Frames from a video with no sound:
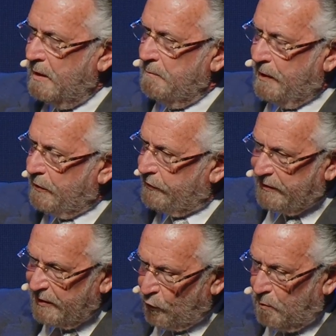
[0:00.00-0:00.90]
because
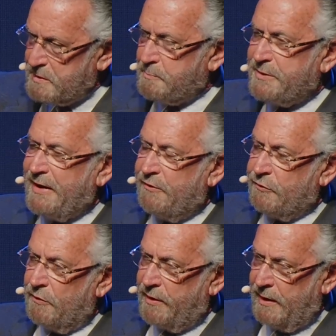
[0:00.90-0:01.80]
there's enormous
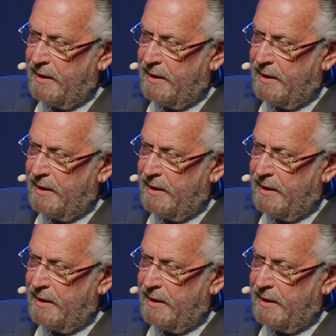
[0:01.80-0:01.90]
potential there.